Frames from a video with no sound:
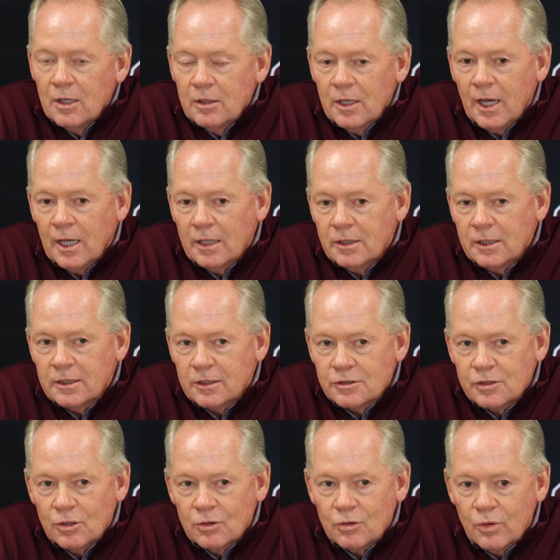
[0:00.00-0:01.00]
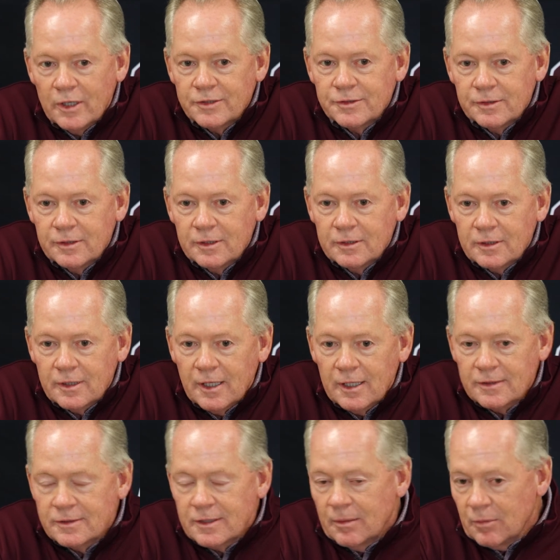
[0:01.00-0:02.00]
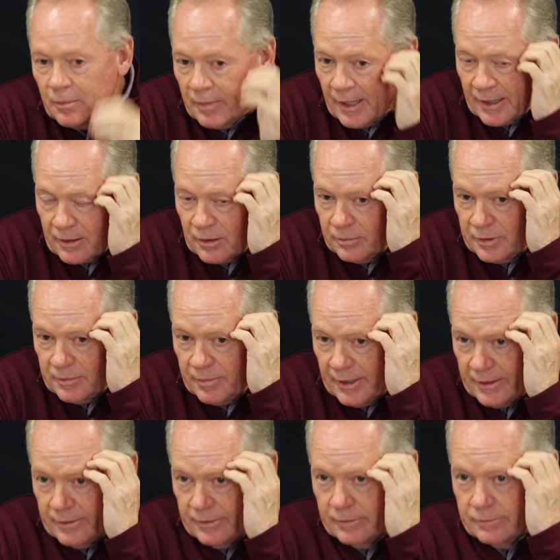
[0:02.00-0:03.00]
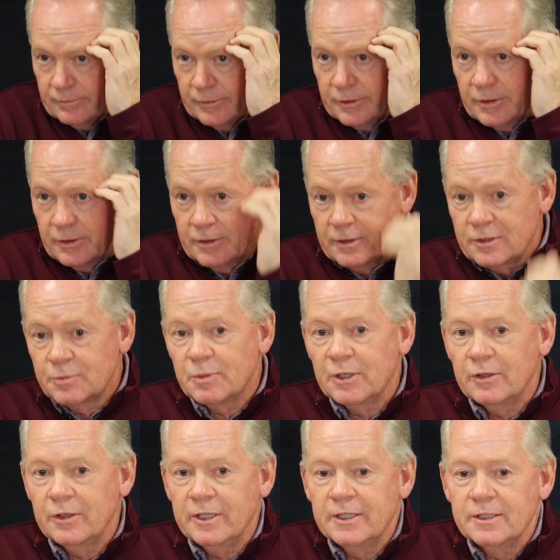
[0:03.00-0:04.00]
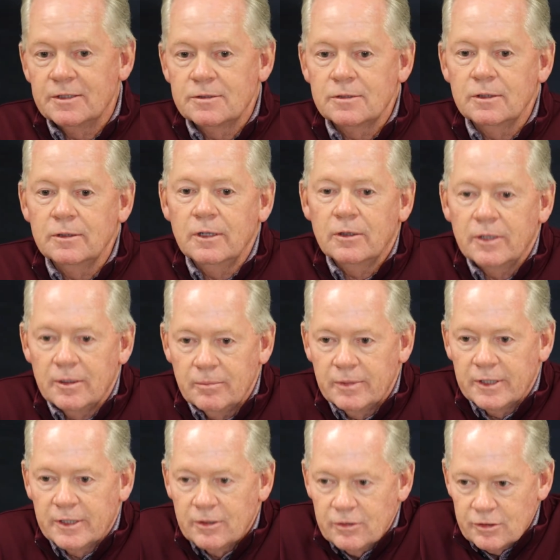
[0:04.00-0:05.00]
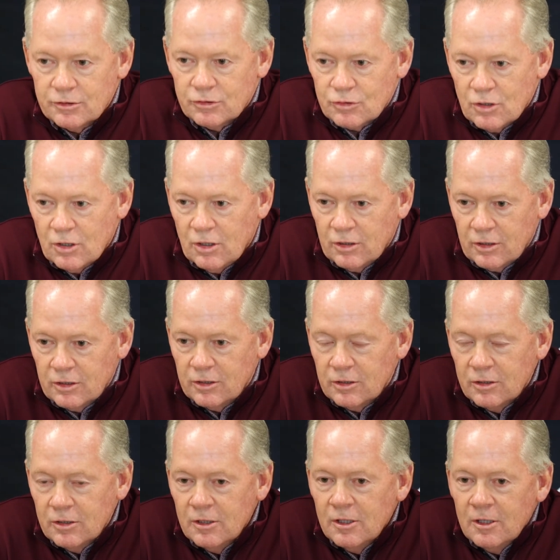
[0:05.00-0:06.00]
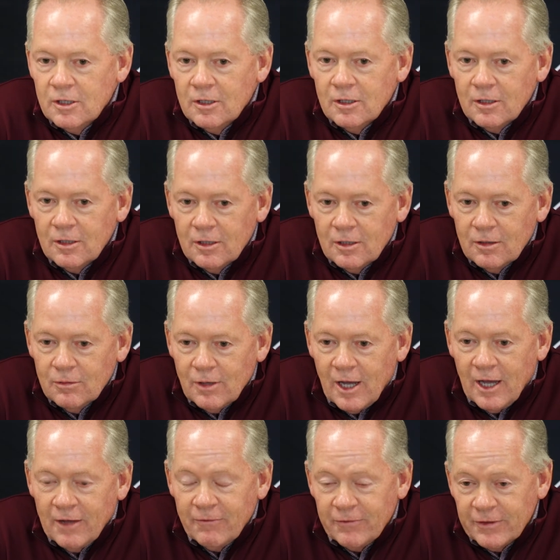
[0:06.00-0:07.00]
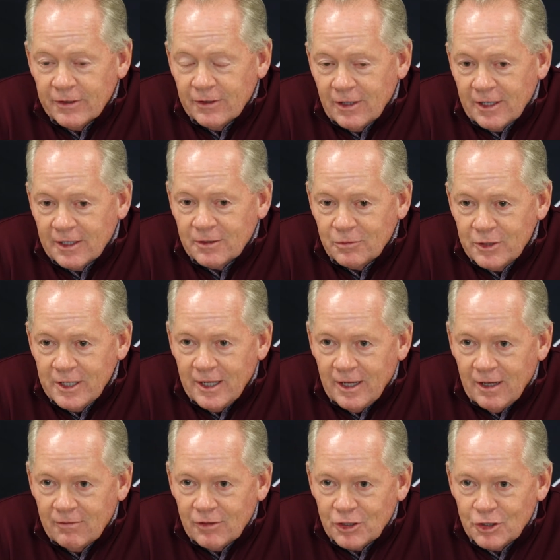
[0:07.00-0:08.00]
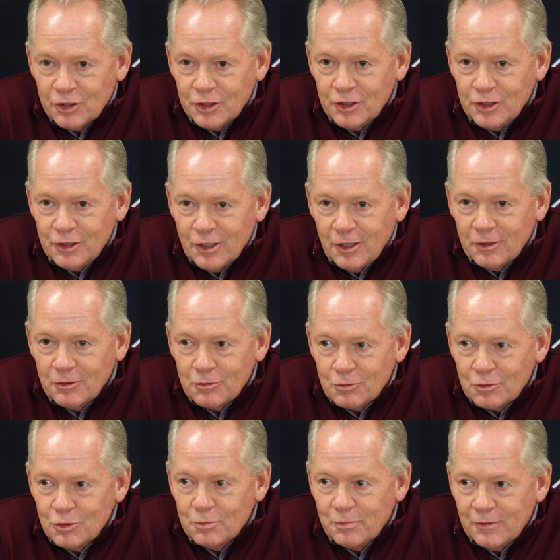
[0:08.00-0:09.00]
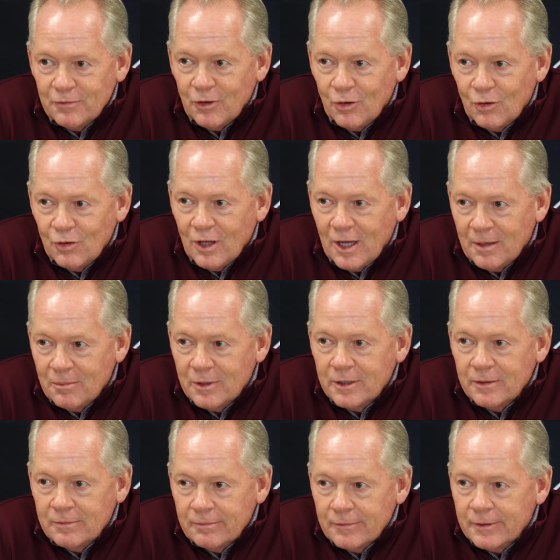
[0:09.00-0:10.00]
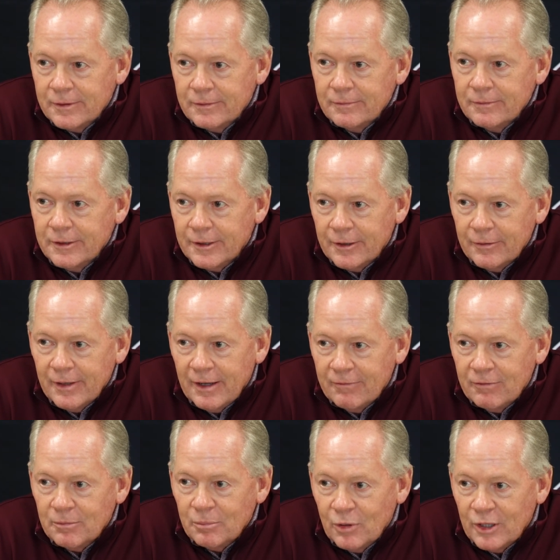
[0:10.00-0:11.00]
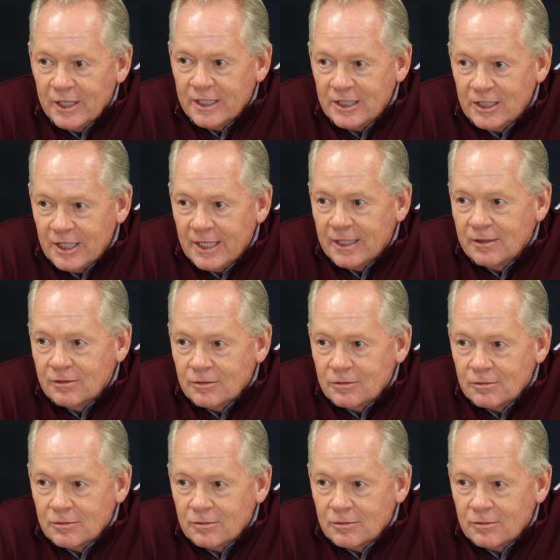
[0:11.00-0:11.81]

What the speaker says: Yeah, I think there's no question that the guys coming back will be better with the experience, and they'll get bigger and stronger. I feel like we have a good young group of O-linemen that, you know, haven't played yet.